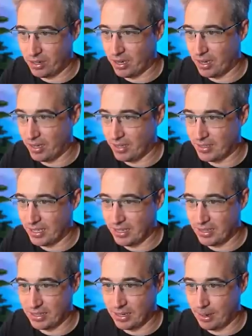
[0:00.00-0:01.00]
uh, he said
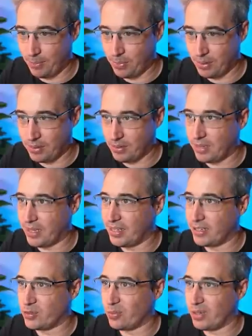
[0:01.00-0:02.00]
the couple, I
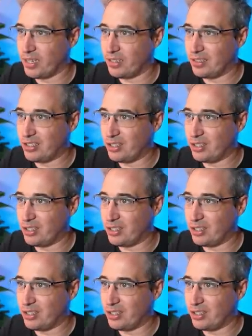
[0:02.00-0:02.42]
think it's one and